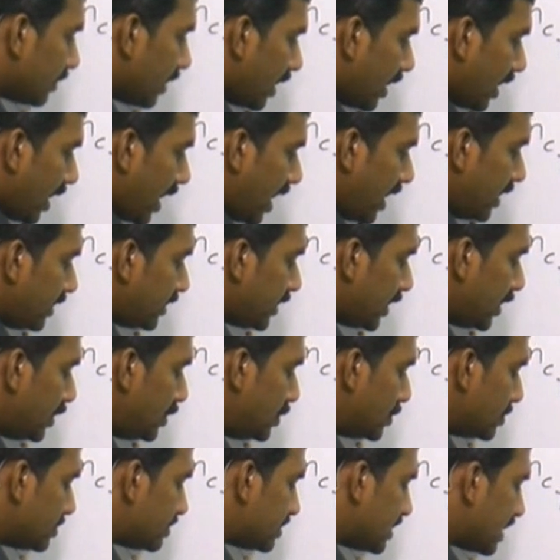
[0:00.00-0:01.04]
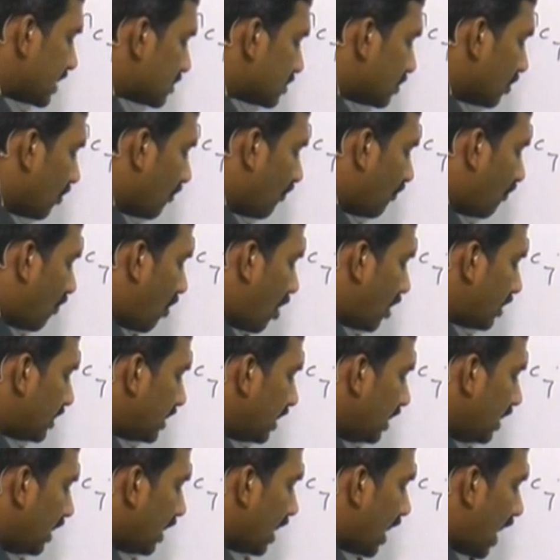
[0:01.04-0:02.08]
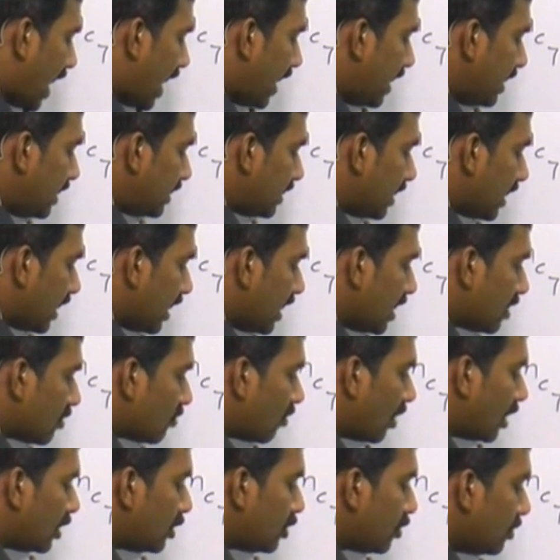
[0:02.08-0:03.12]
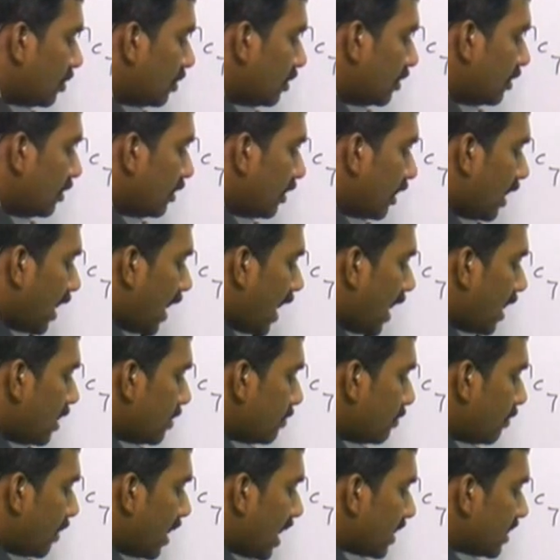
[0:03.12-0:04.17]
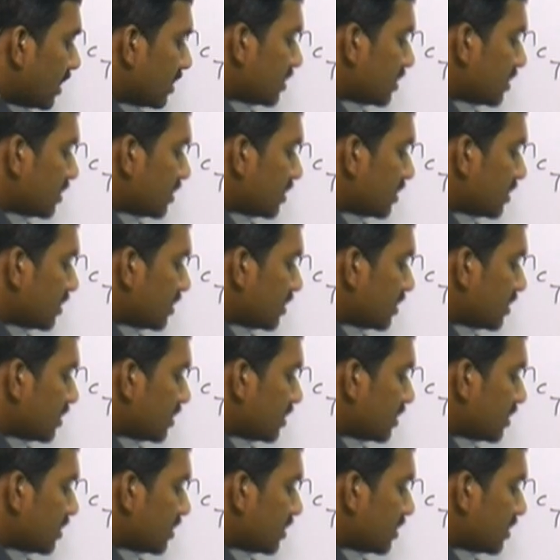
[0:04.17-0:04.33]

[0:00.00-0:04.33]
8 into 6, 48 equal to n minus